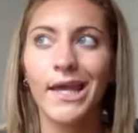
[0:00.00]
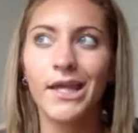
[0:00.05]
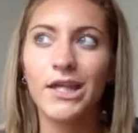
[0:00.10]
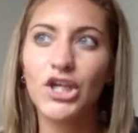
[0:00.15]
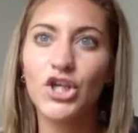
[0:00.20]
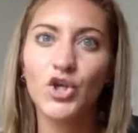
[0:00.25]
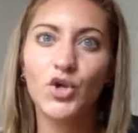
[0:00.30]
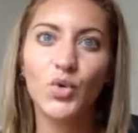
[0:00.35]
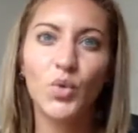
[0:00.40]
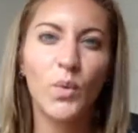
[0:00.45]

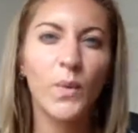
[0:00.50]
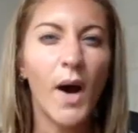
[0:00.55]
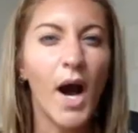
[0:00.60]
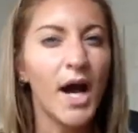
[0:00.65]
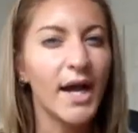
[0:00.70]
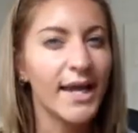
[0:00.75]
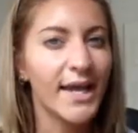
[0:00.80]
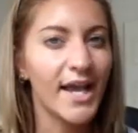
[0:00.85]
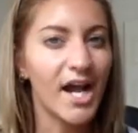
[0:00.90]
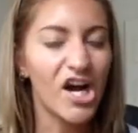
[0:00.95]
you
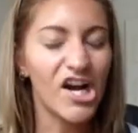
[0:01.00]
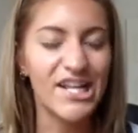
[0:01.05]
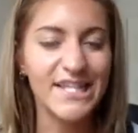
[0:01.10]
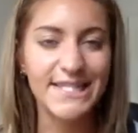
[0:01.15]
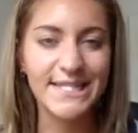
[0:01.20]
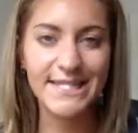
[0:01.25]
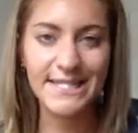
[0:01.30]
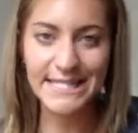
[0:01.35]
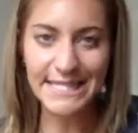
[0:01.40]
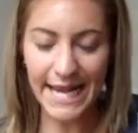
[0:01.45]
walking
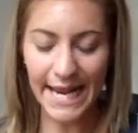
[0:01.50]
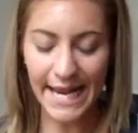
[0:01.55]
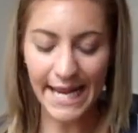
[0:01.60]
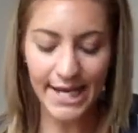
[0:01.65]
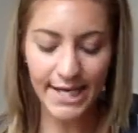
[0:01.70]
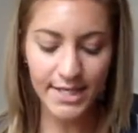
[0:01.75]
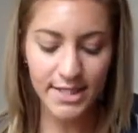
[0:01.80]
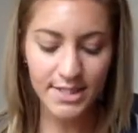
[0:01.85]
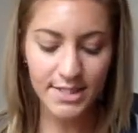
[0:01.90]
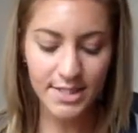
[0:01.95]
on sand.